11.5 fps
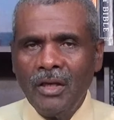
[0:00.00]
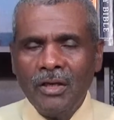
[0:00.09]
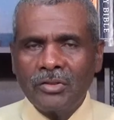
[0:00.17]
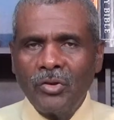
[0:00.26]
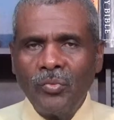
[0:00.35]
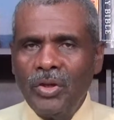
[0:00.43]

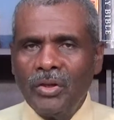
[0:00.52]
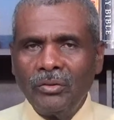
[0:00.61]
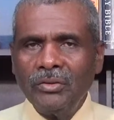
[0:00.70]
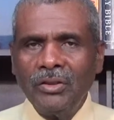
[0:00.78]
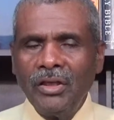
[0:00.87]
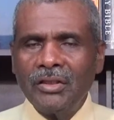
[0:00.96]
So we
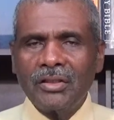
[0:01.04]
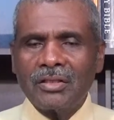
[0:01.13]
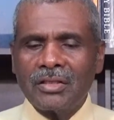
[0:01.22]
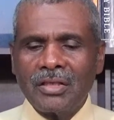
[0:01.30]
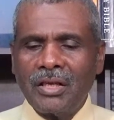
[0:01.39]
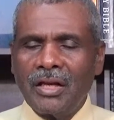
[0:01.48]
don't need to
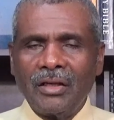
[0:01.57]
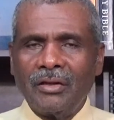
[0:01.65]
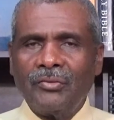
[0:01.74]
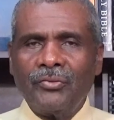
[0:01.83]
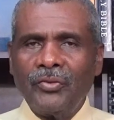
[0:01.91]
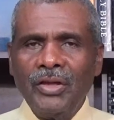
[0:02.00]
set out a
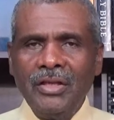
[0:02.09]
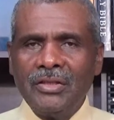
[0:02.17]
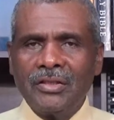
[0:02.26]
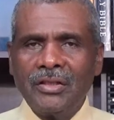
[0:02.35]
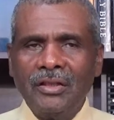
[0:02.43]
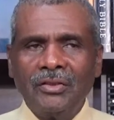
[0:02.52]

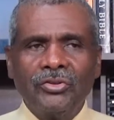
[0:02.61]
fleece